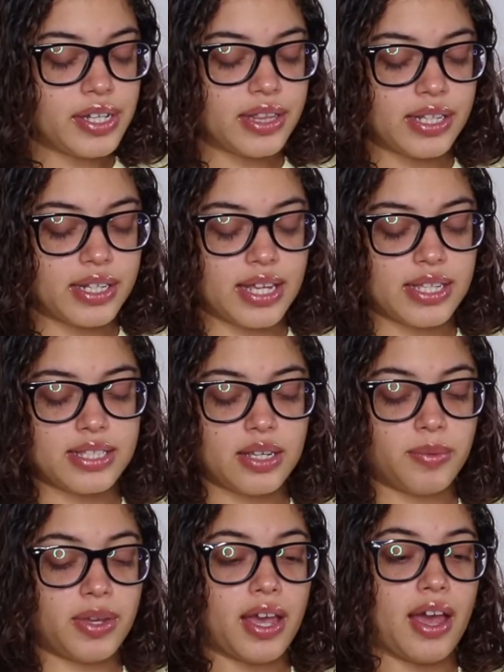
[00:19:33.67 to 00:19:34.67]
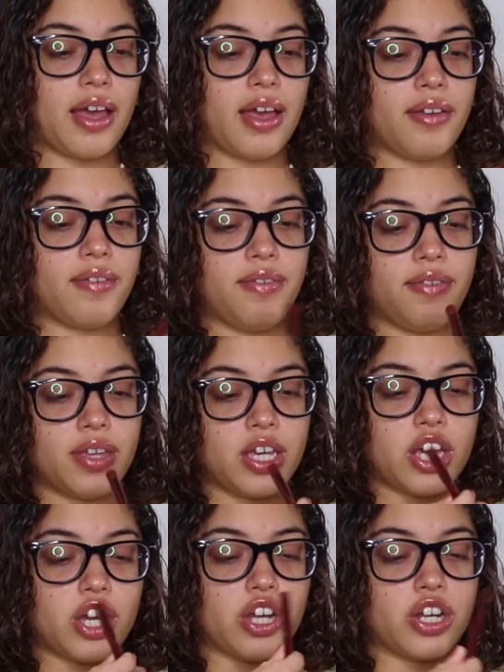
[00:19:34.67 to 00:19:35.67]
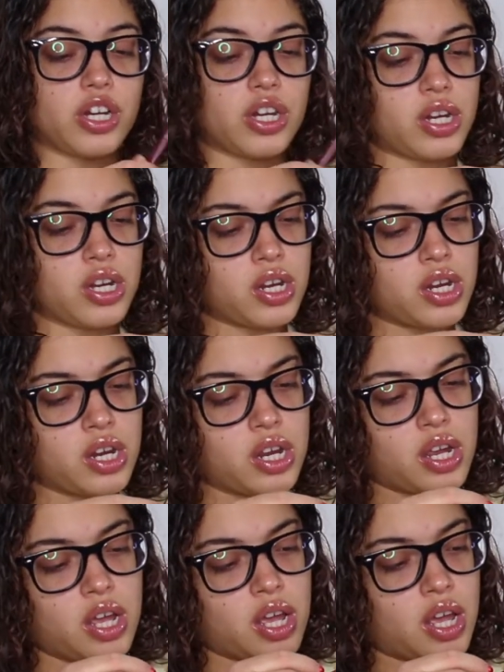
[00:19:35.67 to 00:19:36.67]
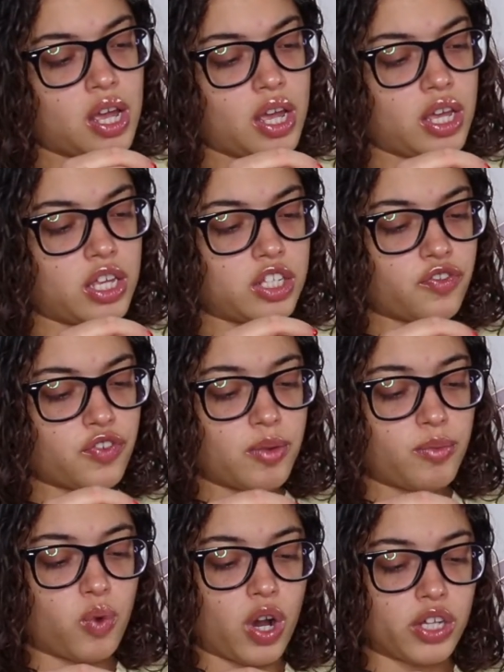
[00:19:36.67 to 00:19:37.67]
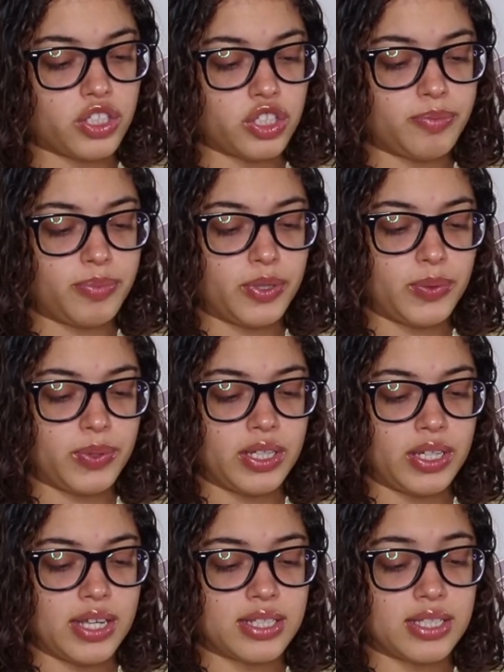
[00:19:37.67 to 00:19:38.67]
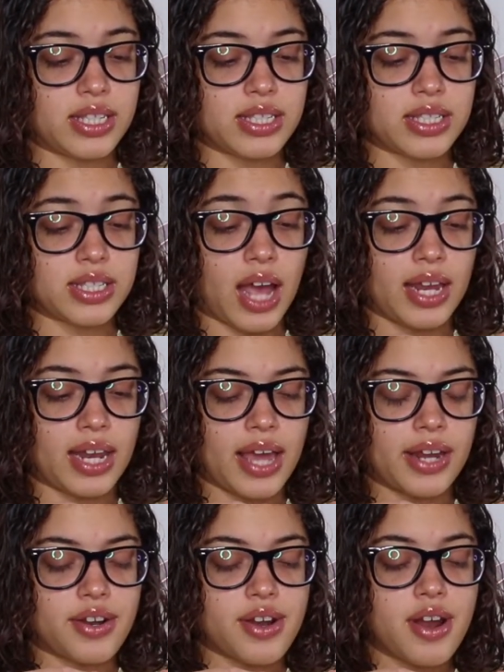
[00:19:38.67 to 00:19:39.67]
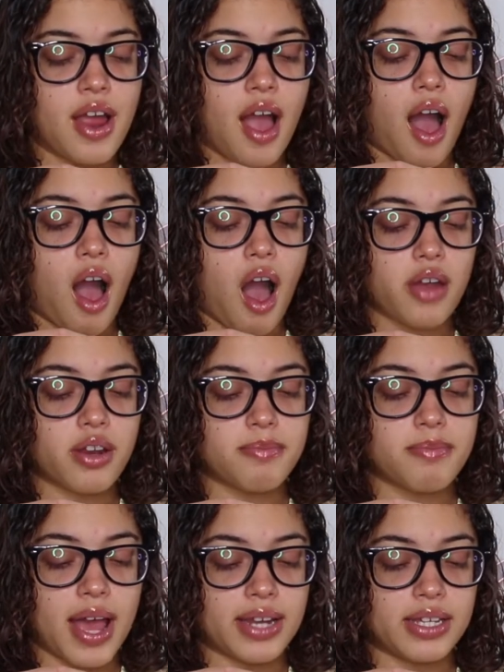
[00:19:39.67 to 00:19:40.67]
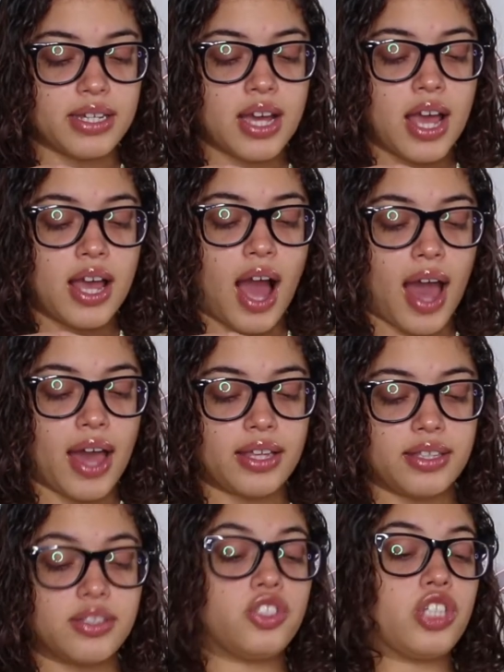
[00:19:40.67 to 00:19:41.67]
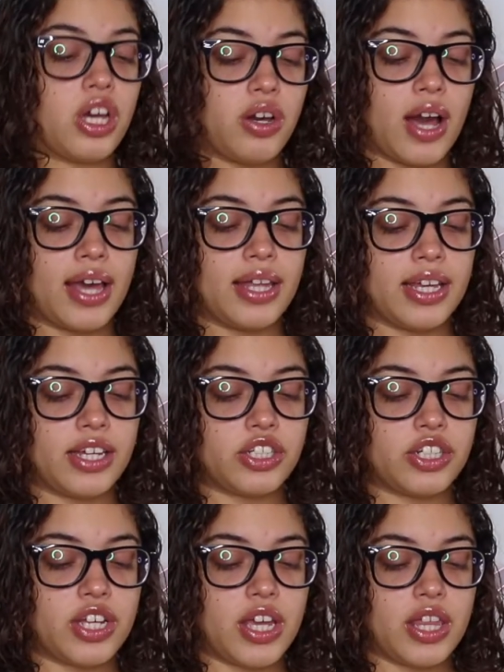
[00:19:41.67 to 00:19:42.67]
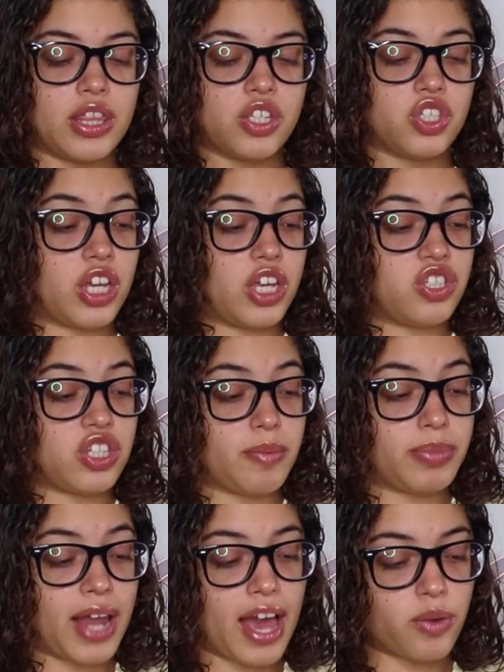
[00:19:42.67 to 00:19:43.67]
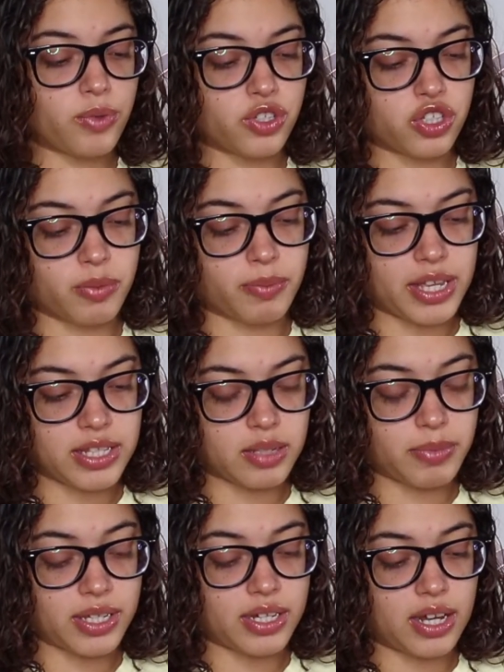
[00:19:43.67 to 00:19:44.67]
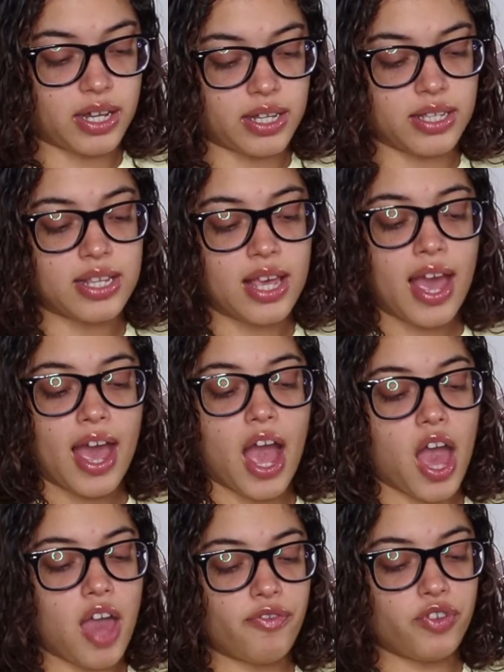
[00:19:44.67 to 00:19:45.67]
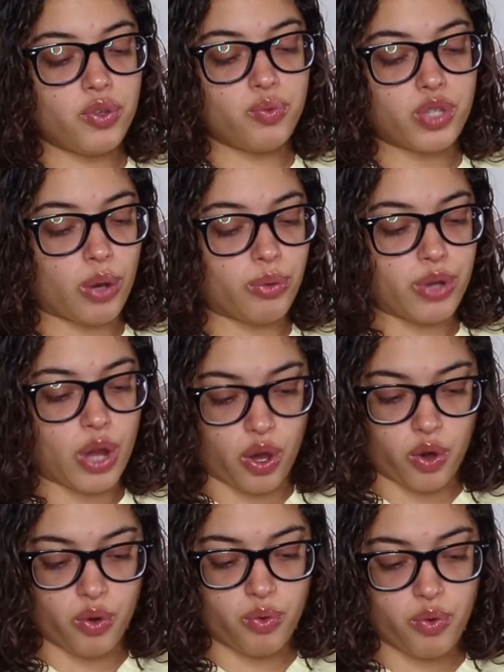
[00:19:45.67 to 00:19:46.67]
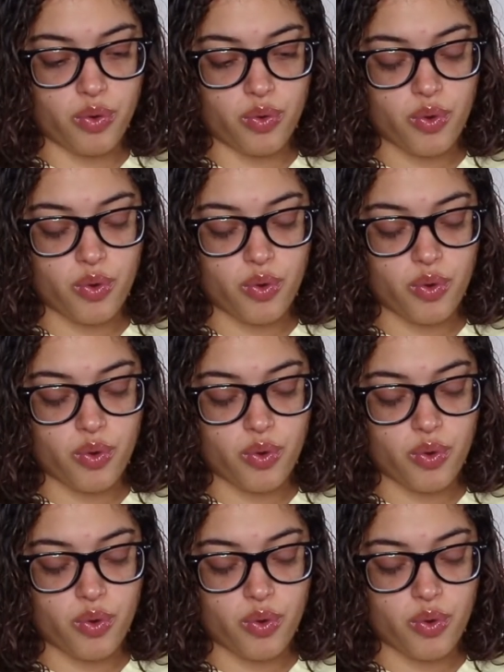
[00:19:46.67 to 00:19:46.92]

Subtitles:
The next thing we have here is from Wander Beauty. It's the Skyliner Automatic Gel Eyeliner in the shade Jet Black, which is amazing because if you don't know,